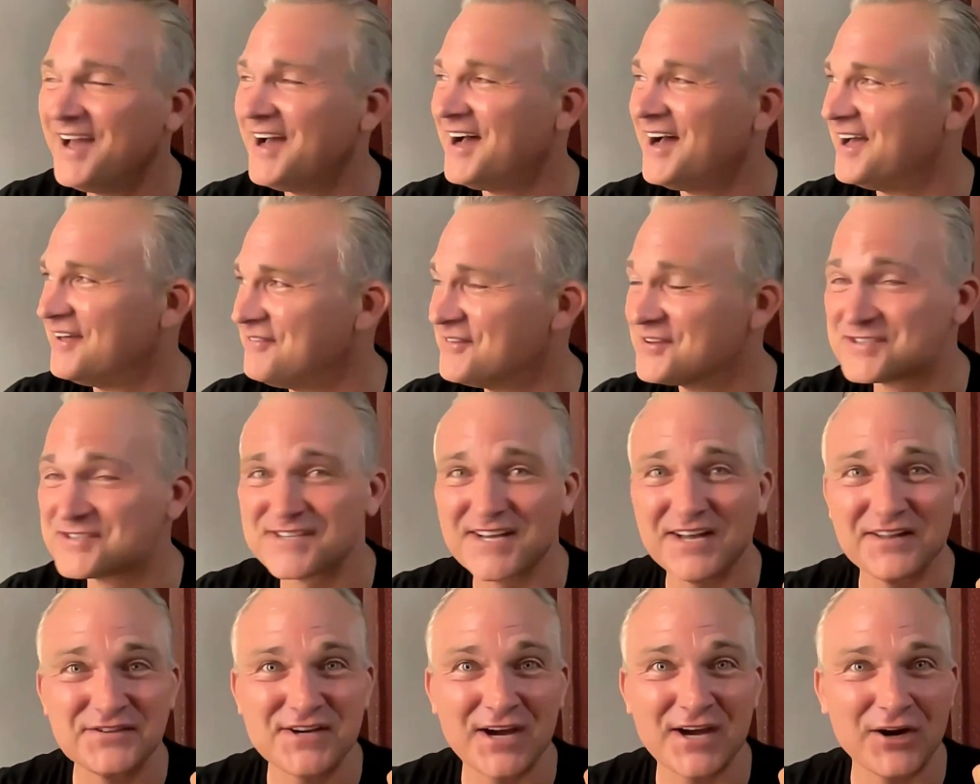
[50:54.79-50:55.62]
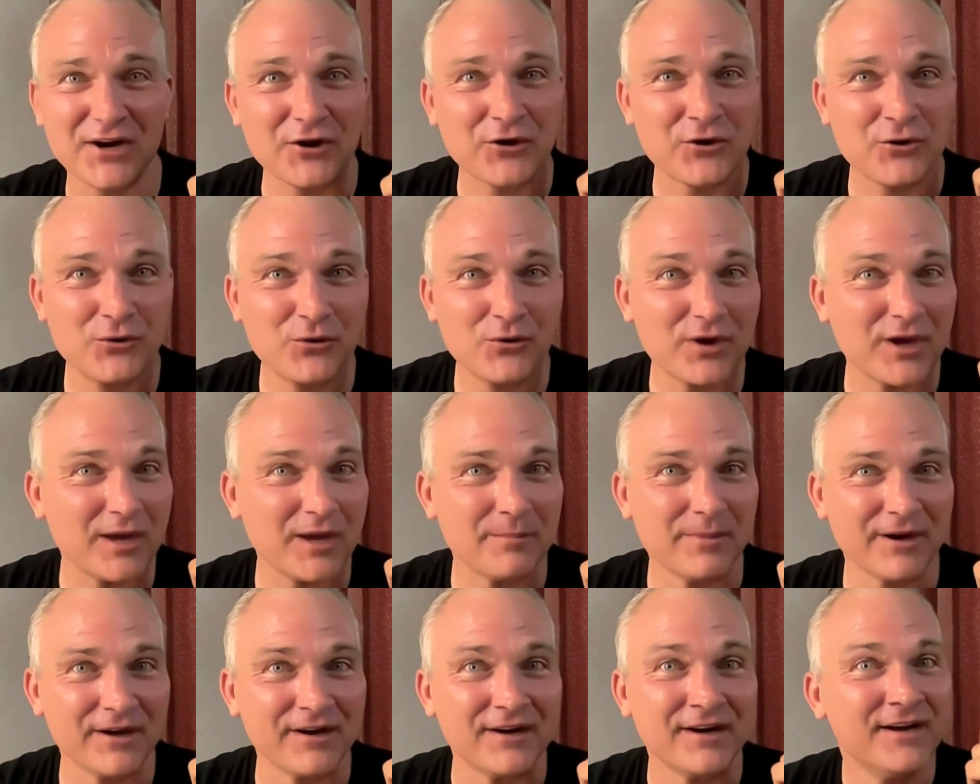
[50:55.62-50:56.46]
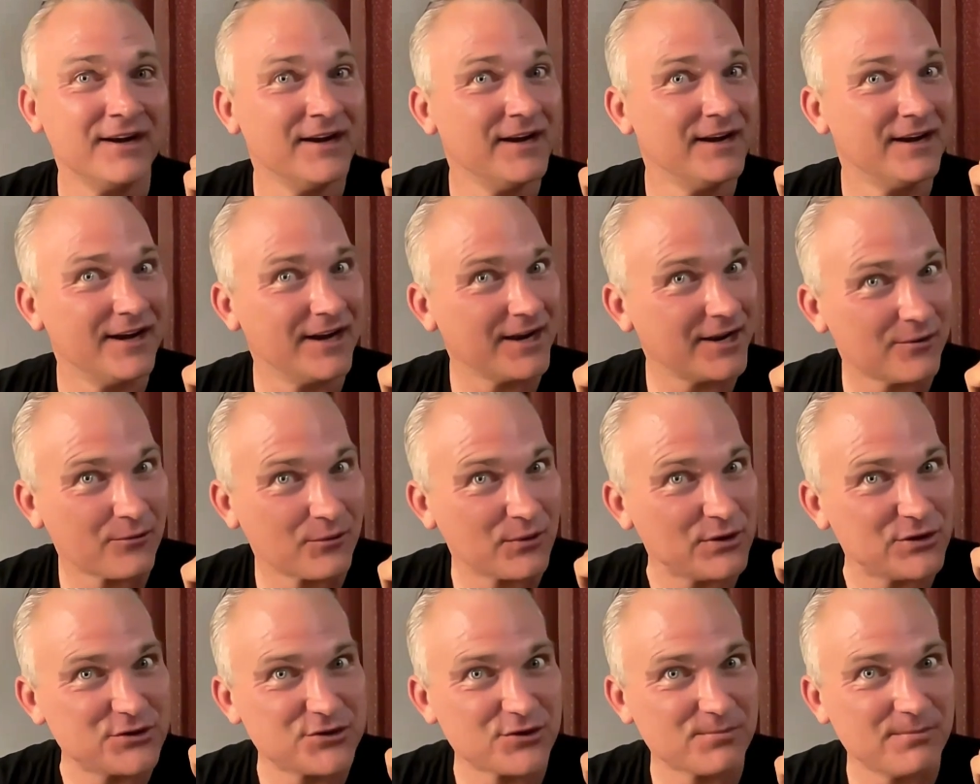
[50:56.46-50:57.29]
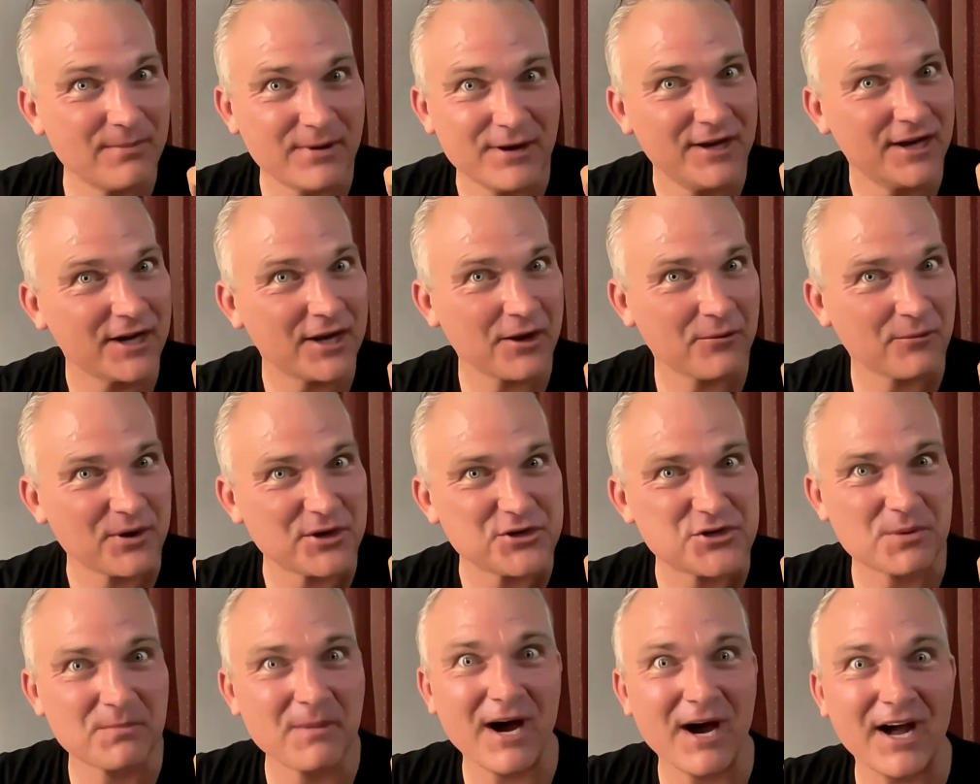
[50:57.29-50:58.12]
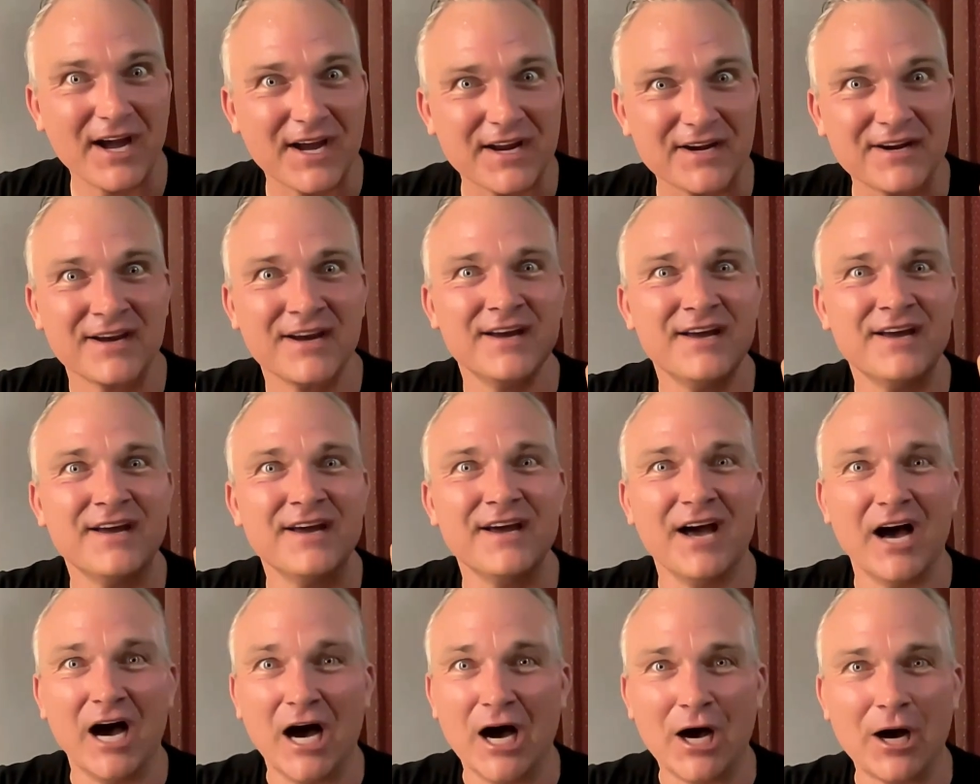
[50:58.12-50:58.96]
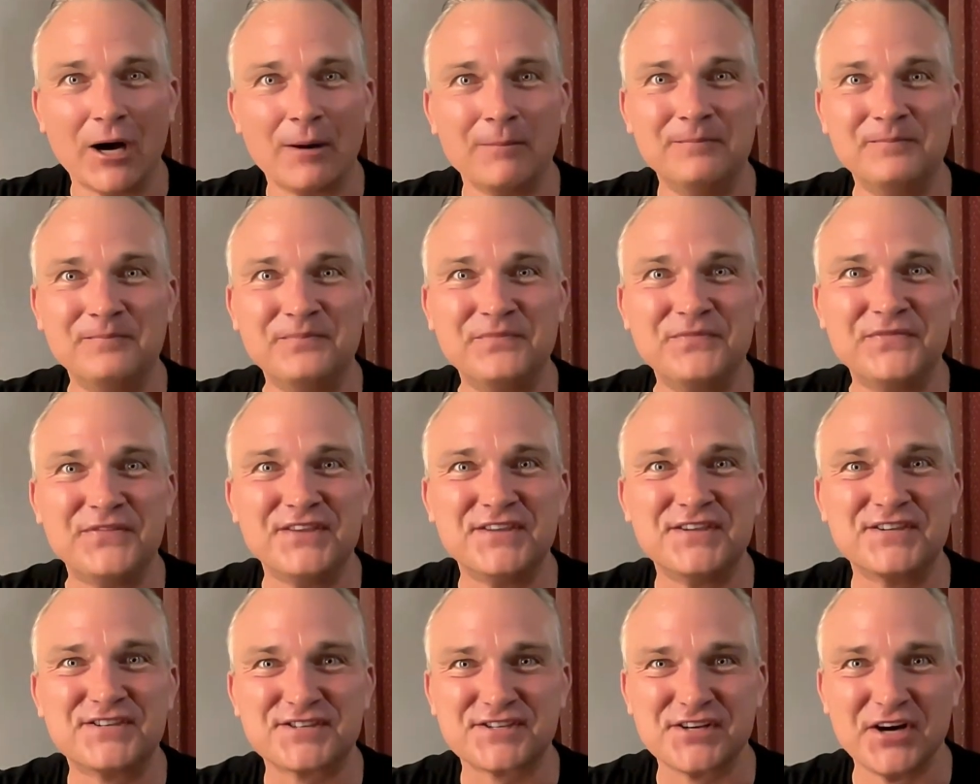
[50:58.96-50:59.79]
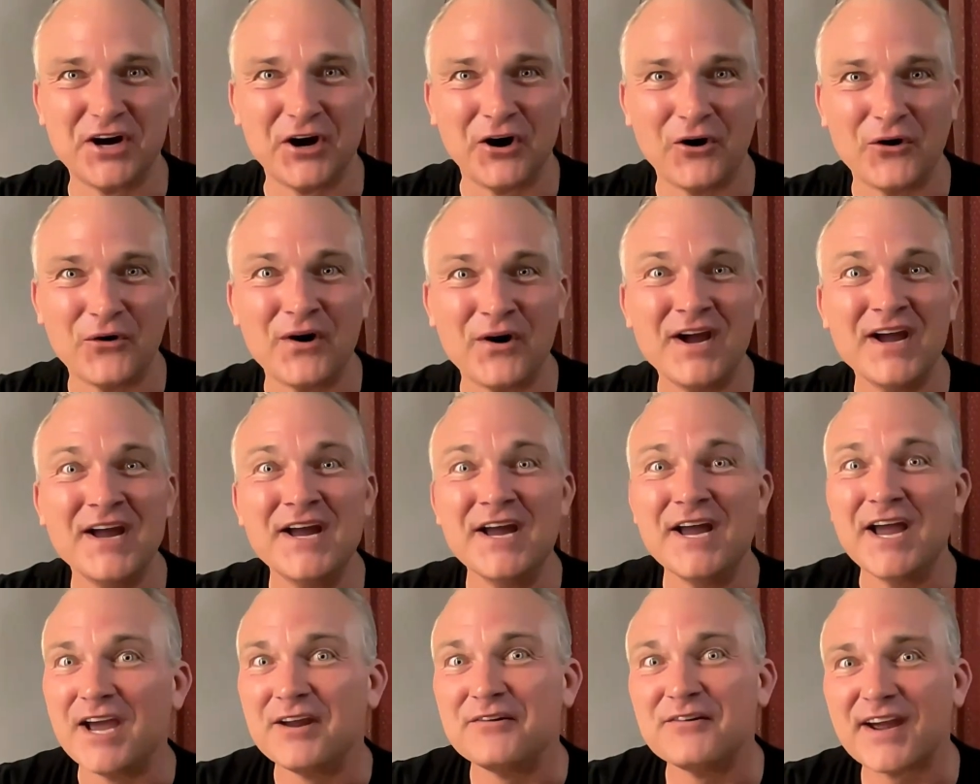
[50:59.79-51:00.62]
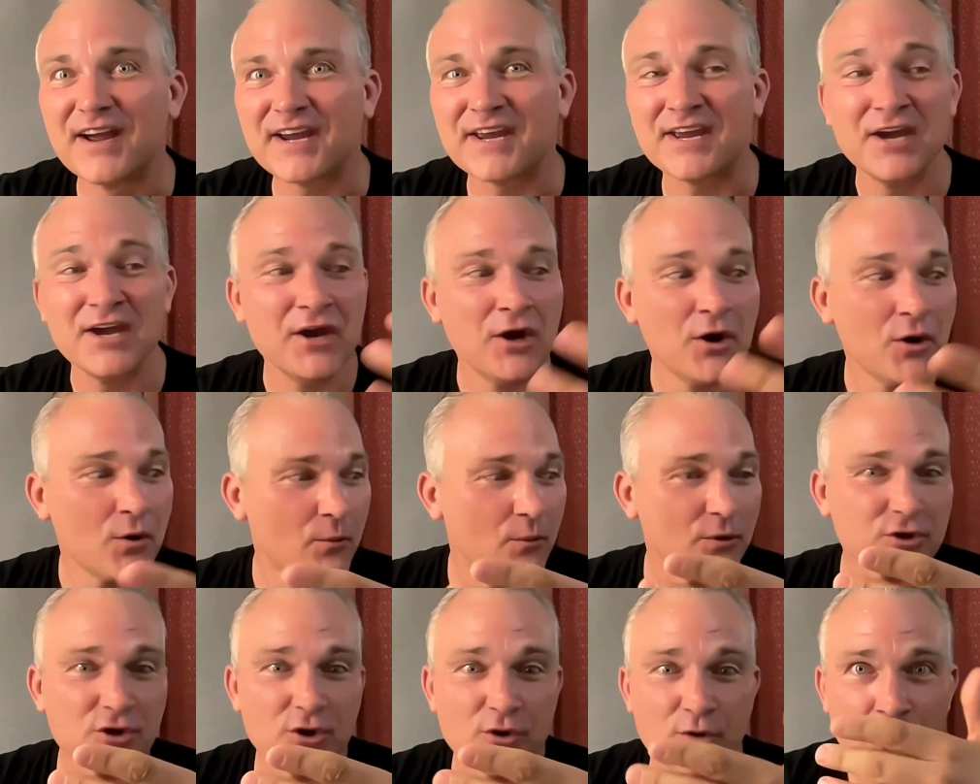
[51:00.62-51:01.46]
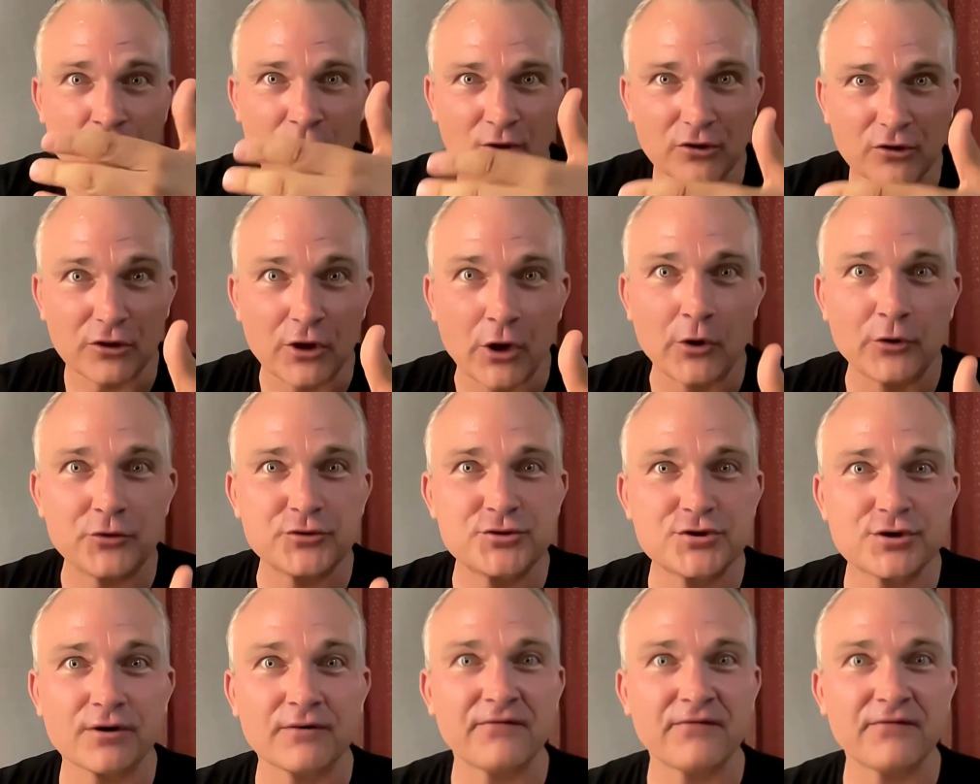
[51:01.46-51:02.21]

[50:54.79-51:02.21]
this sounds kind of kooky, but it can read your, it can read your mind. Um, so, and like when you load your